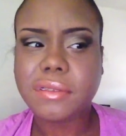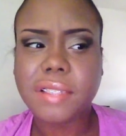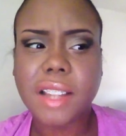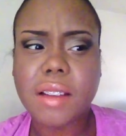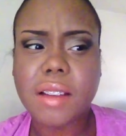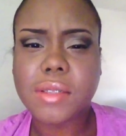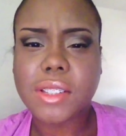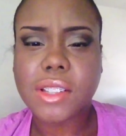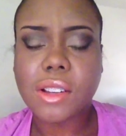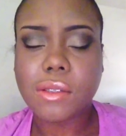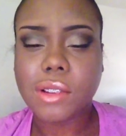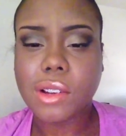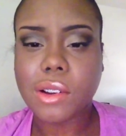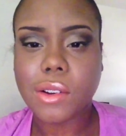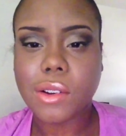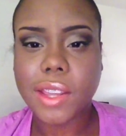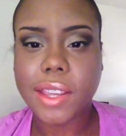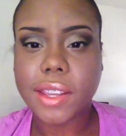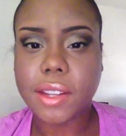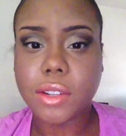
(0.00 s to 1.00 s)
I was gonna
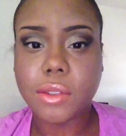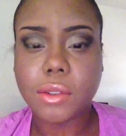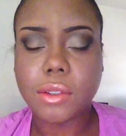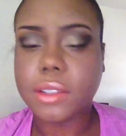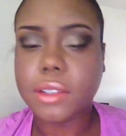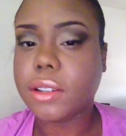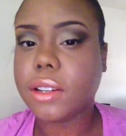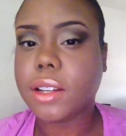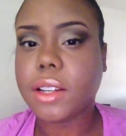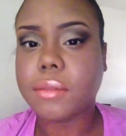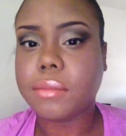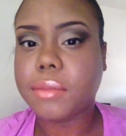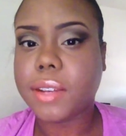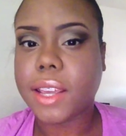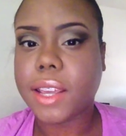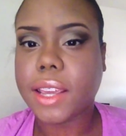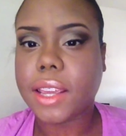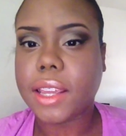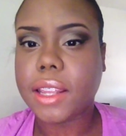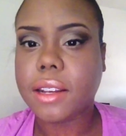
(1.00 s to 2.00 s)
go ahead and do a little
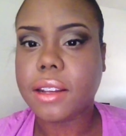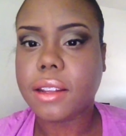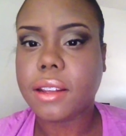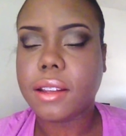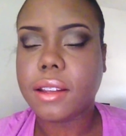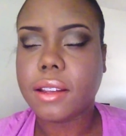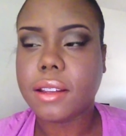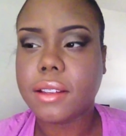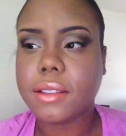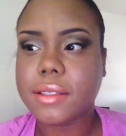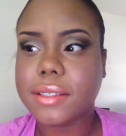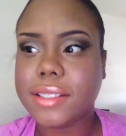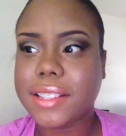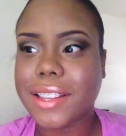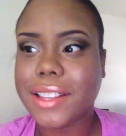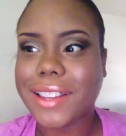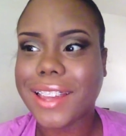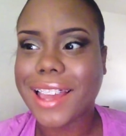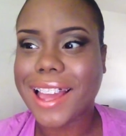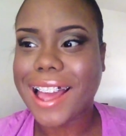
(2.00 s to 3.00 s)
update and
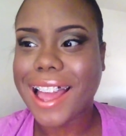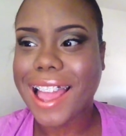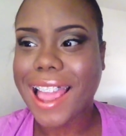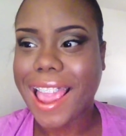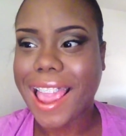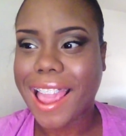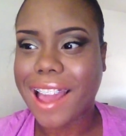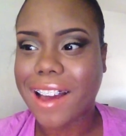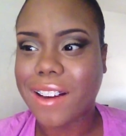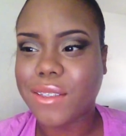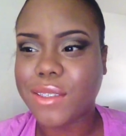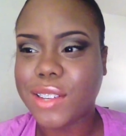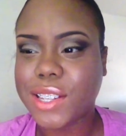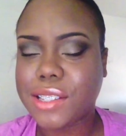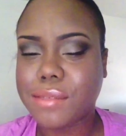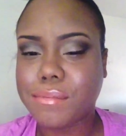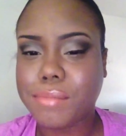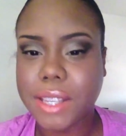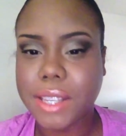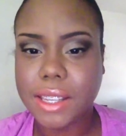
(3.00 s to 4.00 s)
tell y'all how
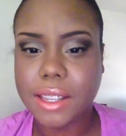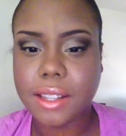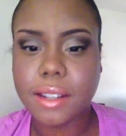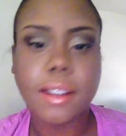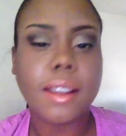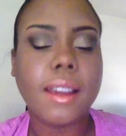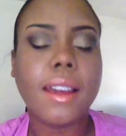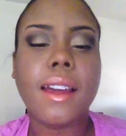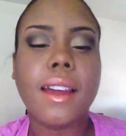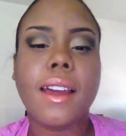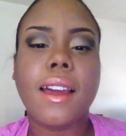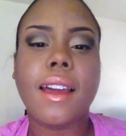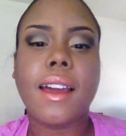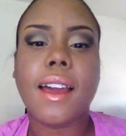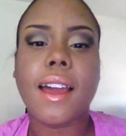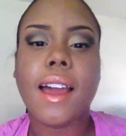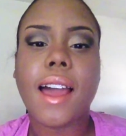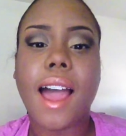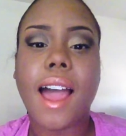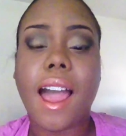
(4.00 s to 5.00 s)
it's been.
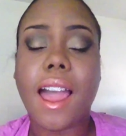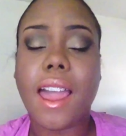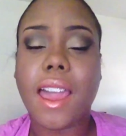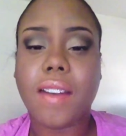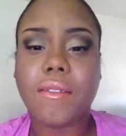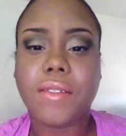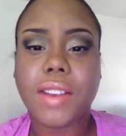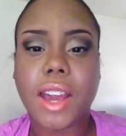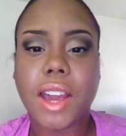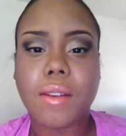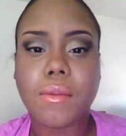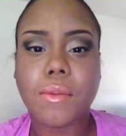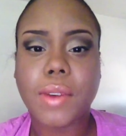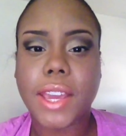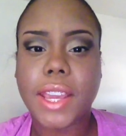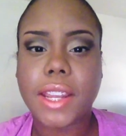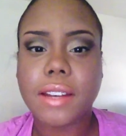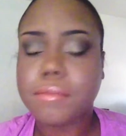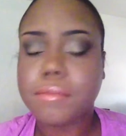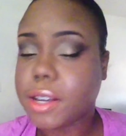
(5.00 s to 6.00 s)
I have not
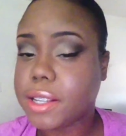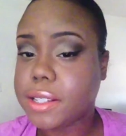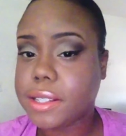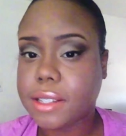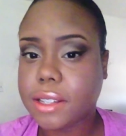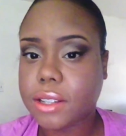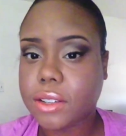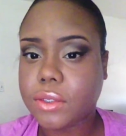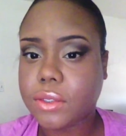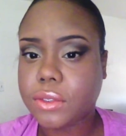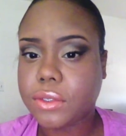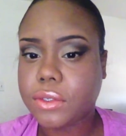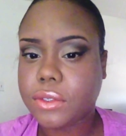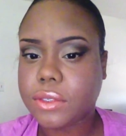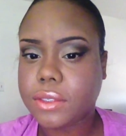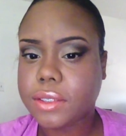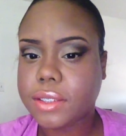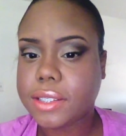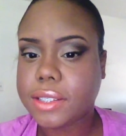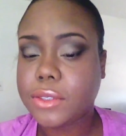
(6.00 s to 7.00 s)
weighed myself
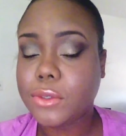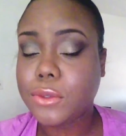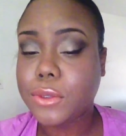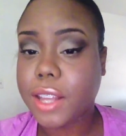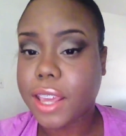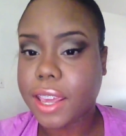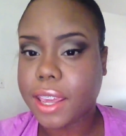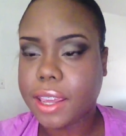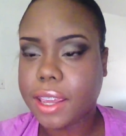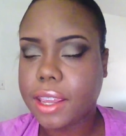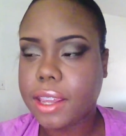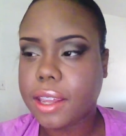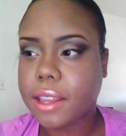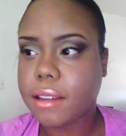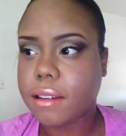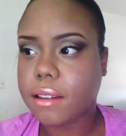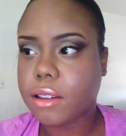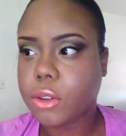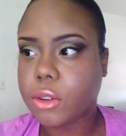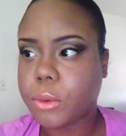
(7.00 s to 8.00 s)
today,
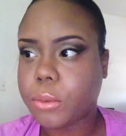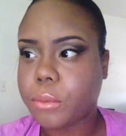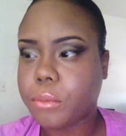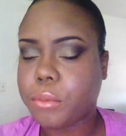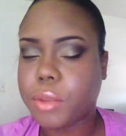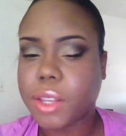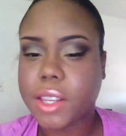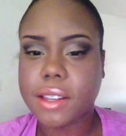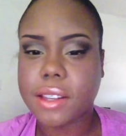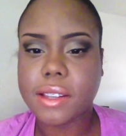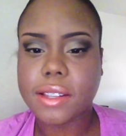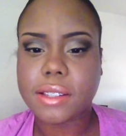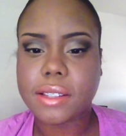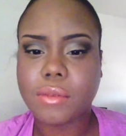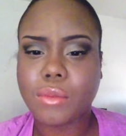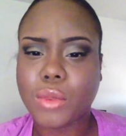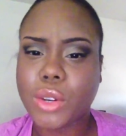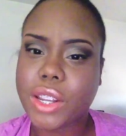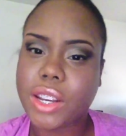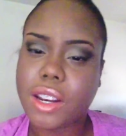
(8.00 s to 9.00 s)
because
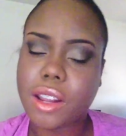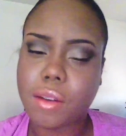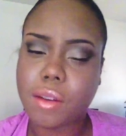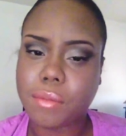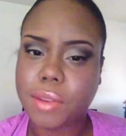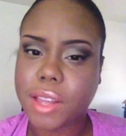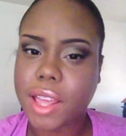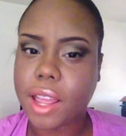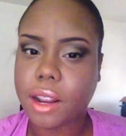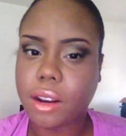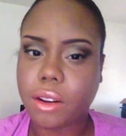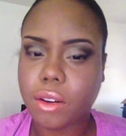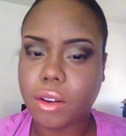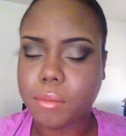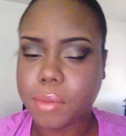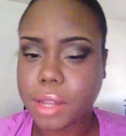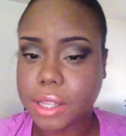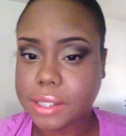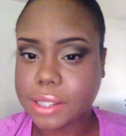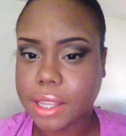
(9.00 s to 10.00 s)
one, I'm kind of on
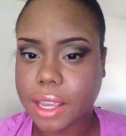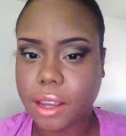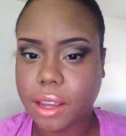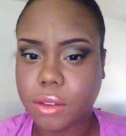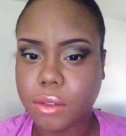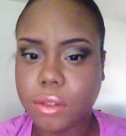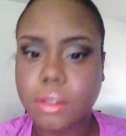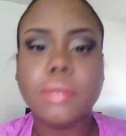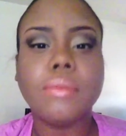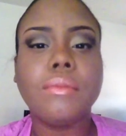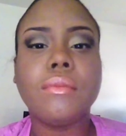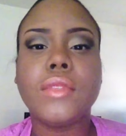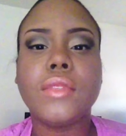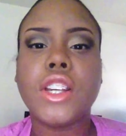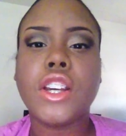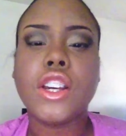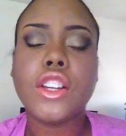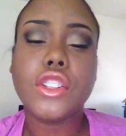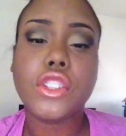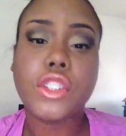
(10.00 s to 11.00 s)
my cycle.
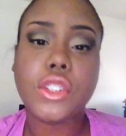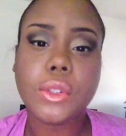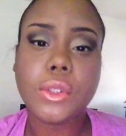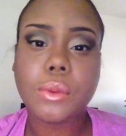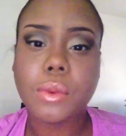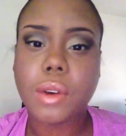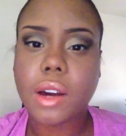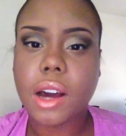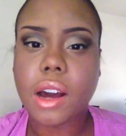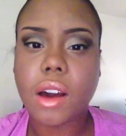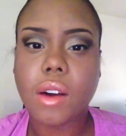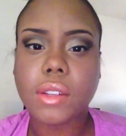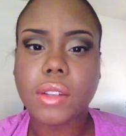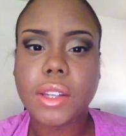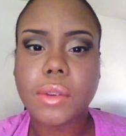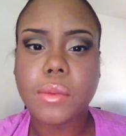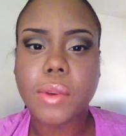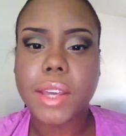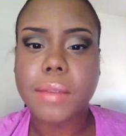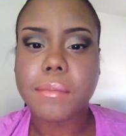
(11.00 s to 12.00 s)
Two, I only
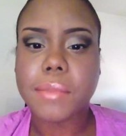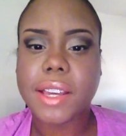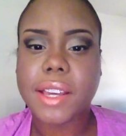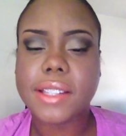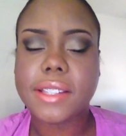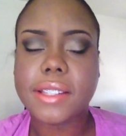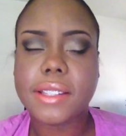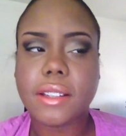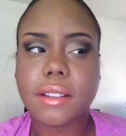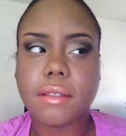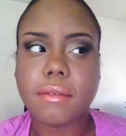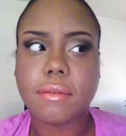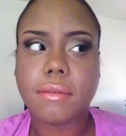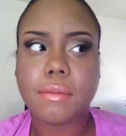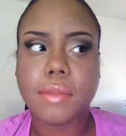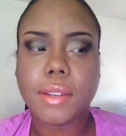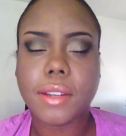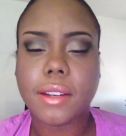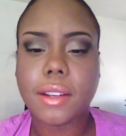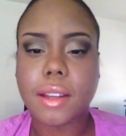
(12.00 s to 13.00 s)
weigh myself
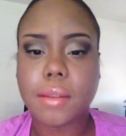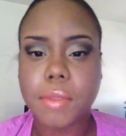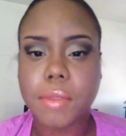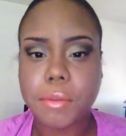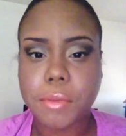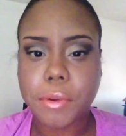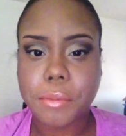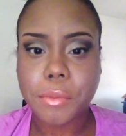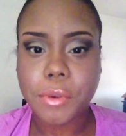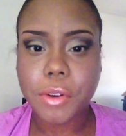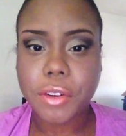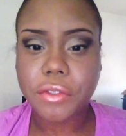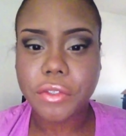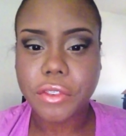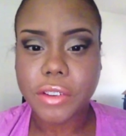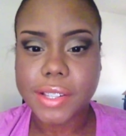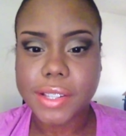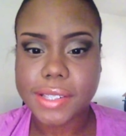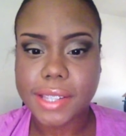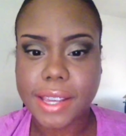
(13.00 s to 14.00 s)
when I'm at my
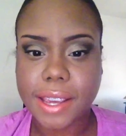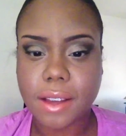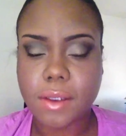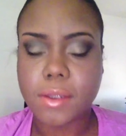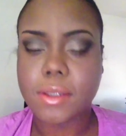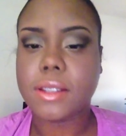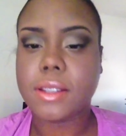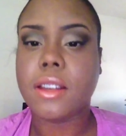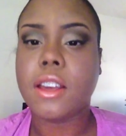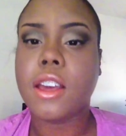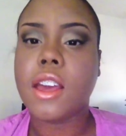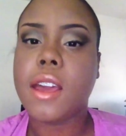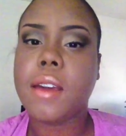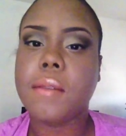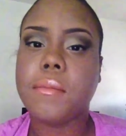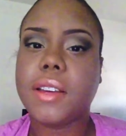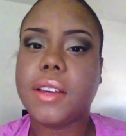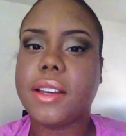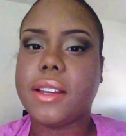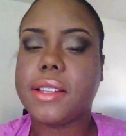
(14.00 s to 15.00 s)
boyfriend's house,
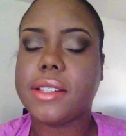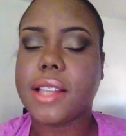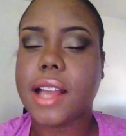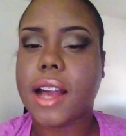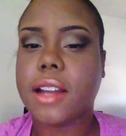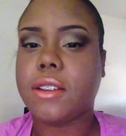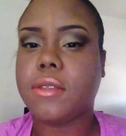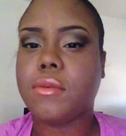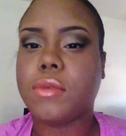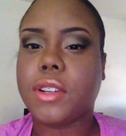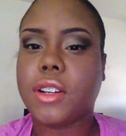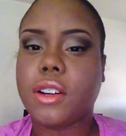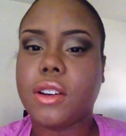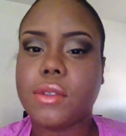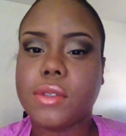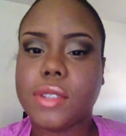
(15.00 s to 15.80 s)
because I don't want to go